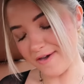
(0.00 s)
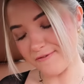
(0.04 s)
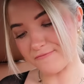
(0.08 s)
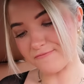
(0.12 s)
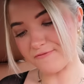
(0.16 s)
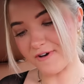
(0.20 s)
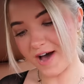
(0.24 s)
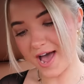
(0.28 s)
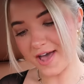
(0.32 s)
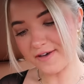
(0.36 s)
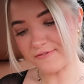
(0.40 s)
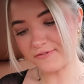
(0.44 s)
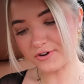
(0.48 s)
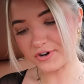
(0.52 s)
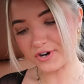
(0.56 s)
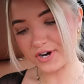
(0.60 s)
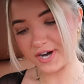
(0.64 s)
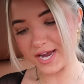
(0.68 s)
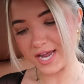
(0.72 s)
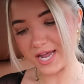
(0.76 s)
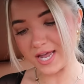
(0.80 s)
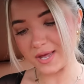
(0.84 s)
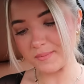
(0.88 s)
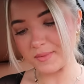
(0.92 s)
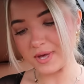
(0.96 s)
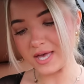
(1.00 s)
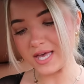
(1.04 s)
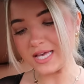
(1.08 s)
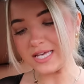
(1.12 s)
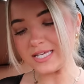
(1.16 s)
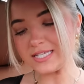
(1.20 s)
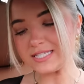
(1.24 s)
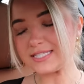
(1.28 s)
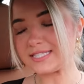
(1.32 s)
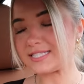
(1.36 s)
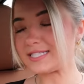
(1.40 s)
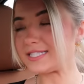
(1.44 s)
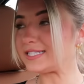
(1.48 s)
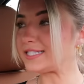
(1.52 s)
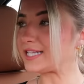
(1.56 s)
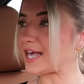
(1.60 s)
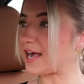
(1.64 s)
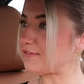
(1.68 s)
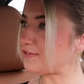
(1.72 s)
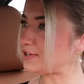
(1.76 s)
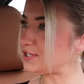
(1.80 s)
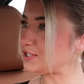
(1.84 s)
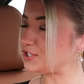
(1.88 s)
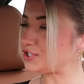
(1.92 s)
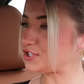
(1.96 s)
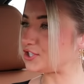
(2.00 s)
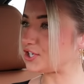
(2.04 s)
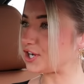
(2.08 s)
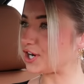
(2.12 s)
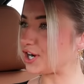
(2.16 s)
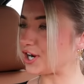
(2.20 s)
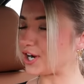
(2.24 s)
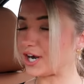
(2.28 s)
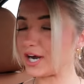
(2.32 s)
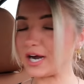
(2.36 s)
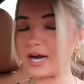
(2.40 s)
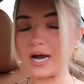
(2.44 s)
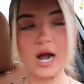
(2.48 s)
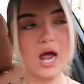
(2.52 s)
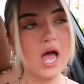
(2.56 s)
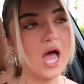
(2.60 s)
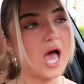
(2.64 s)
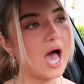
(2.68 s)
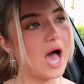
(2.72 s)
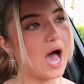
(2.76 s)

5 cream, 7 sugar.